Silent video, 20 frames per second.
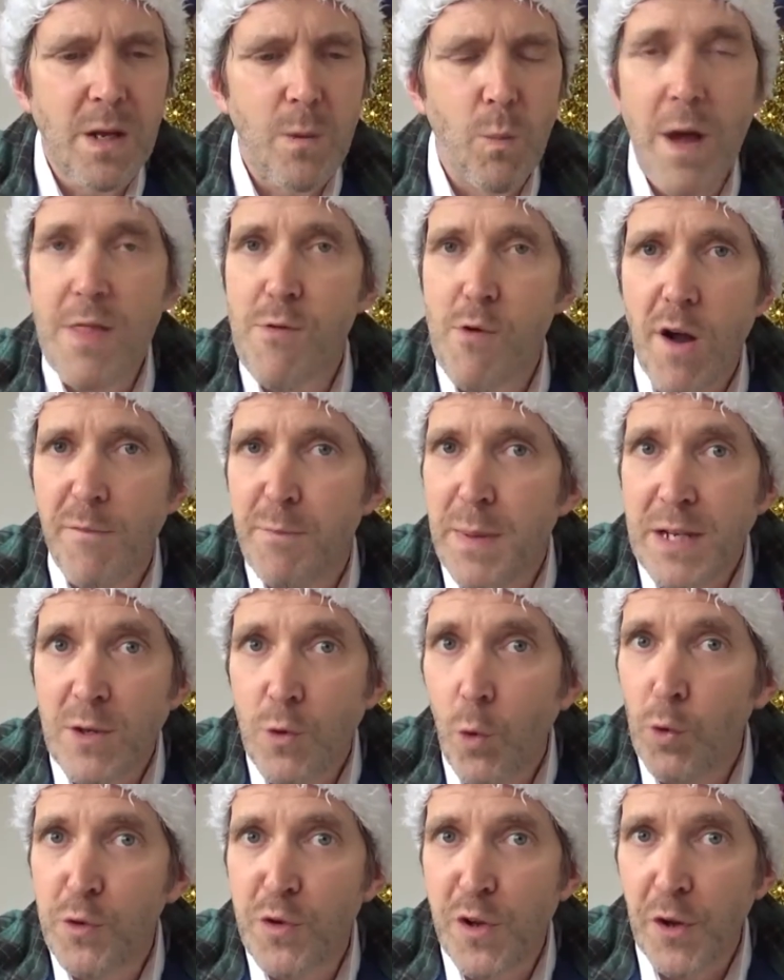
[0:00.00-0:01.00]
whether I've been
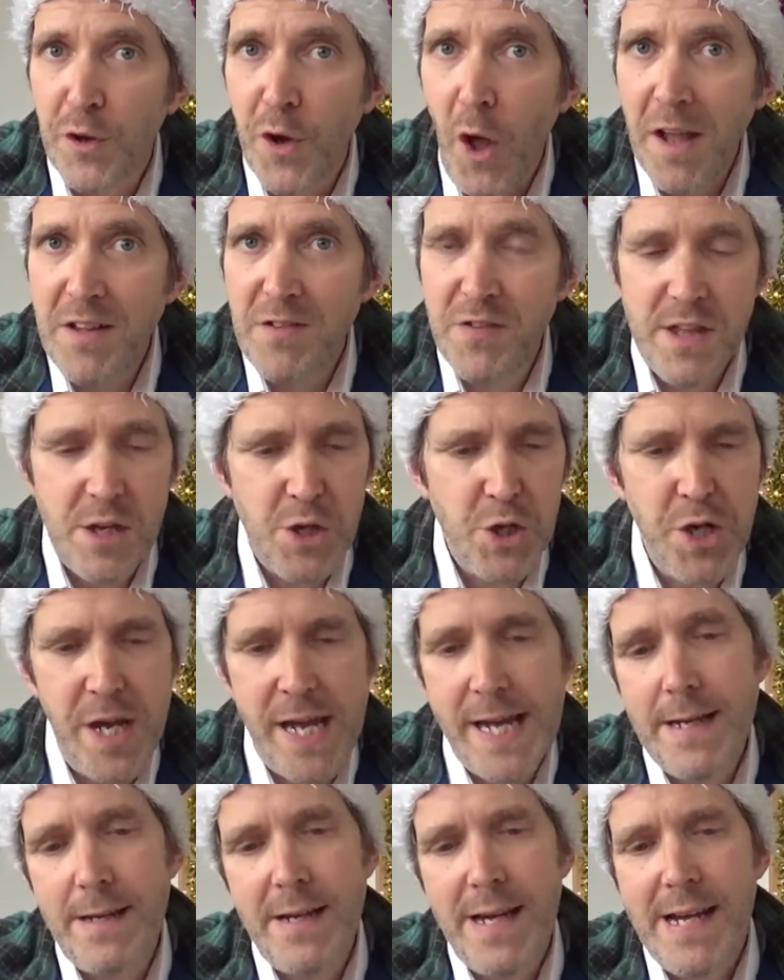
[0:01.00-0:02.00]
naughty or nice this
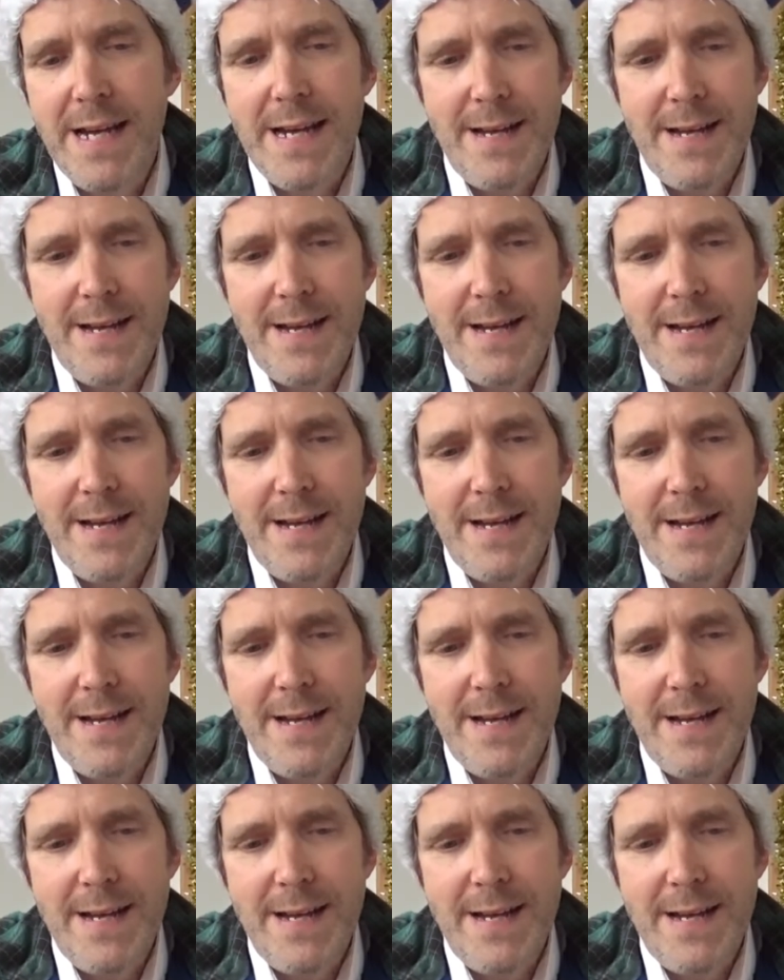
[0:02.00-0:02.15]
year,